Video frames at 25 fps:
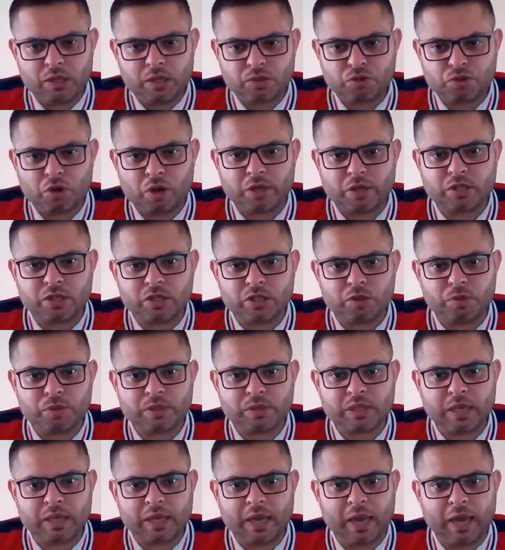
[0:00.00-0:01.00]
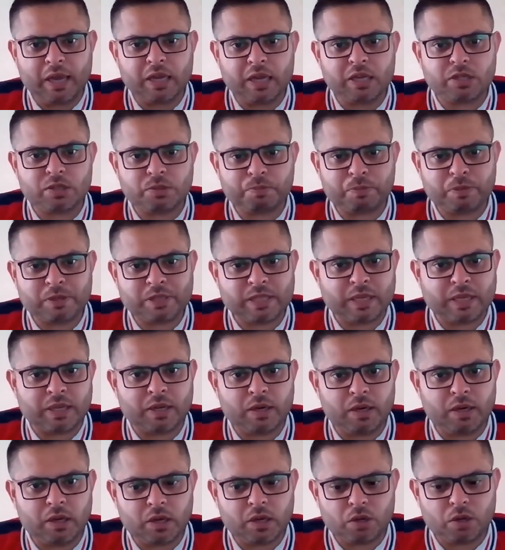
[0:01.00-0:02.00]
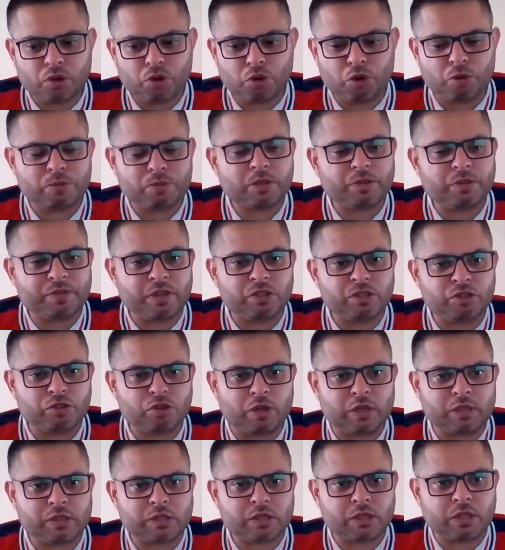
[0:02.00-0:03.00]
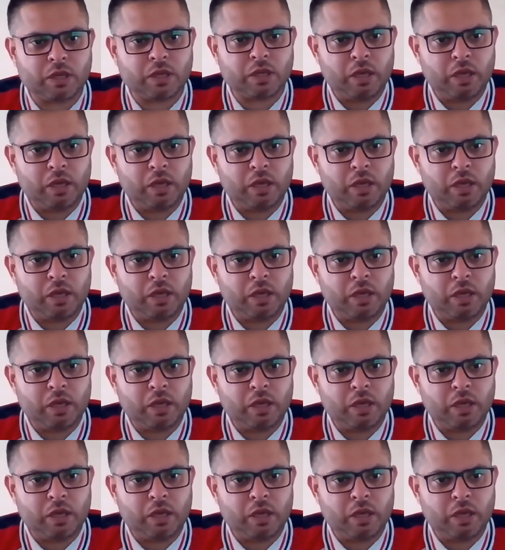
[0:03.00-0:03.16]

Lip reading: tried to do is engage particular groups of interest